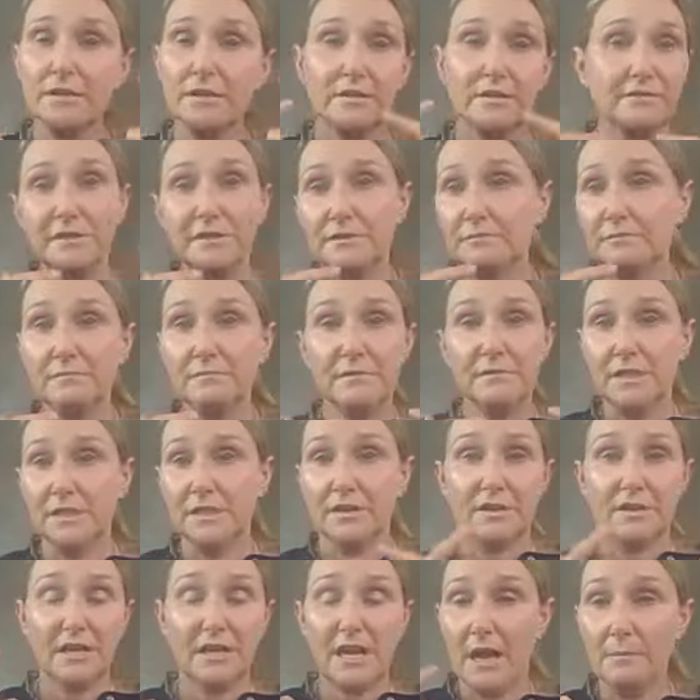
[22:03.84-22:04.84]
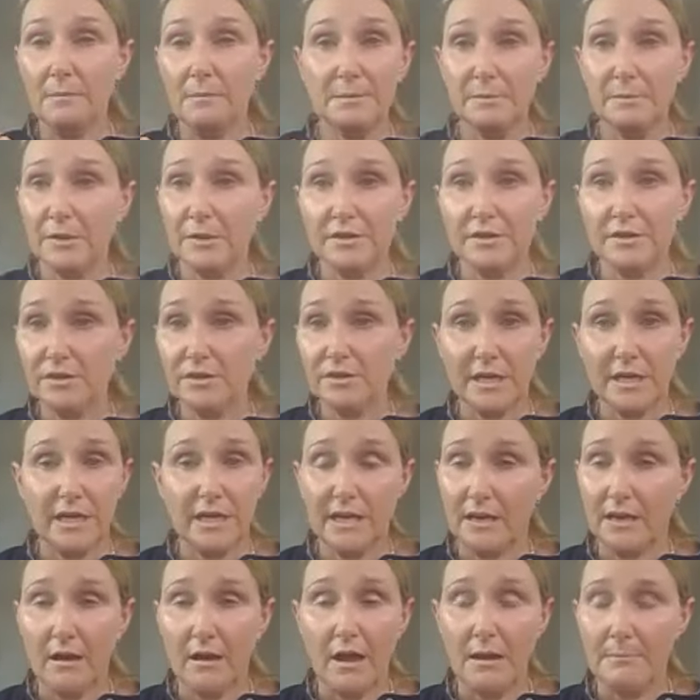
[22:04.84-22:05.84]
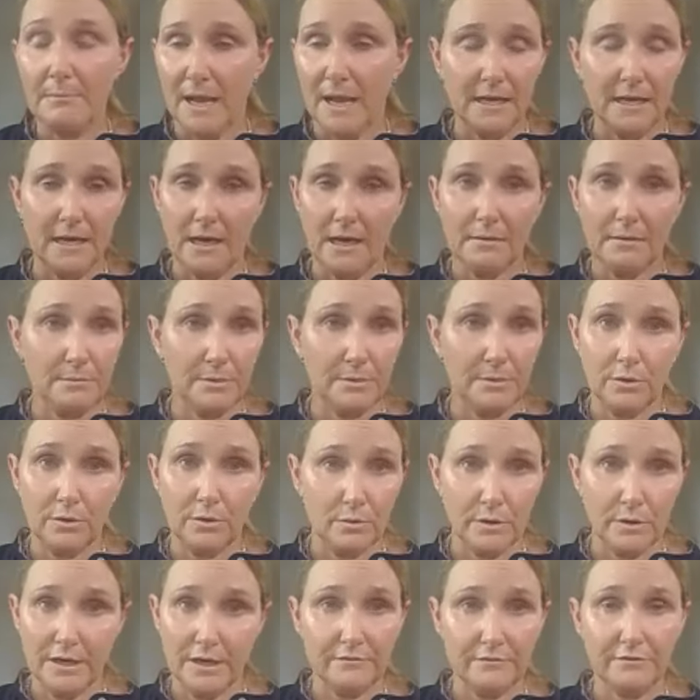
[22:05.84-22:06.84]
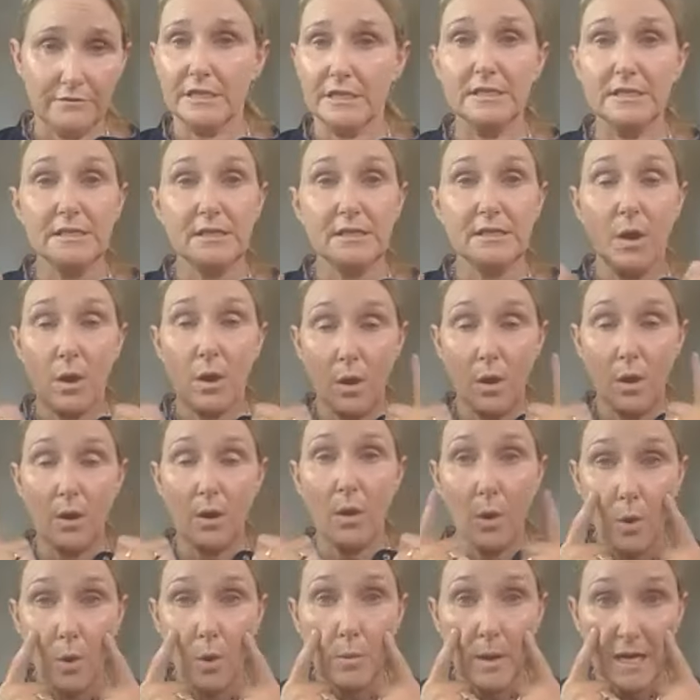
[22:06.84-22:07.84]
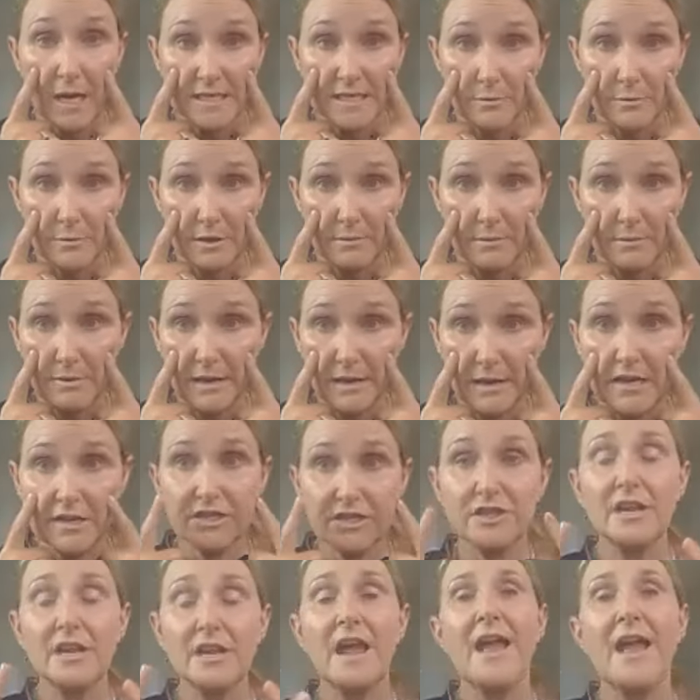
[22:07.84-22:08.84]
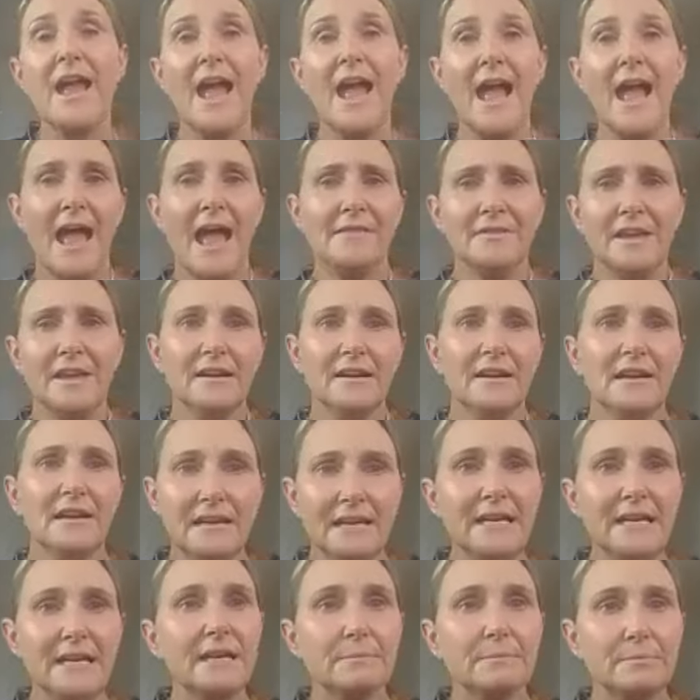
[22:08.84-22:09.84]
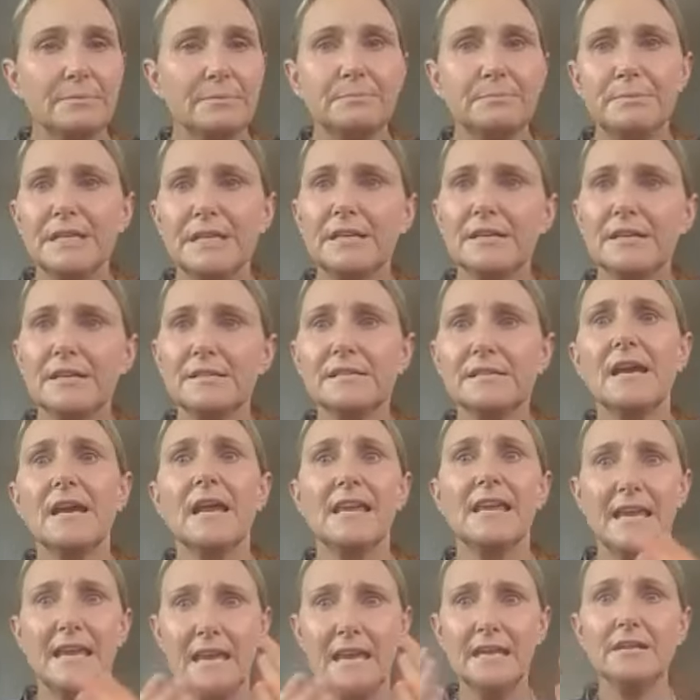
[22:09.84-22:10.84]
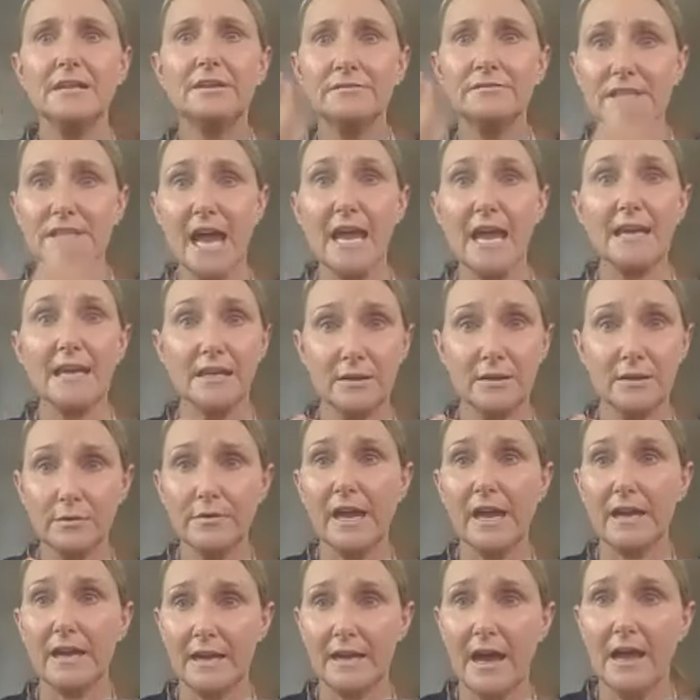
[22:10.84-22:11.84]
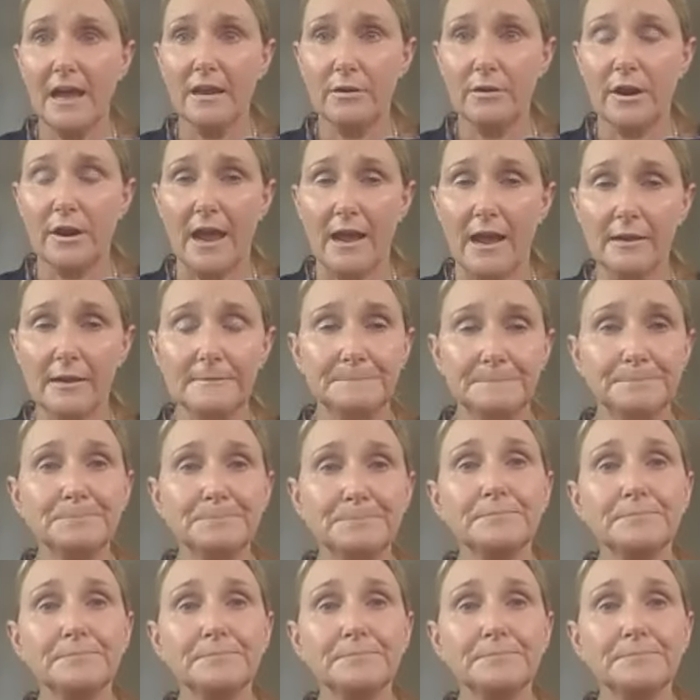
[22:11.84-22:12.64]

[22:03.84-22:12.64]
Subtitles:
So if you can't be bothered doing any eye makeup or whatever it is, always wear a blush. And then a lip because, again, you've taken all that color out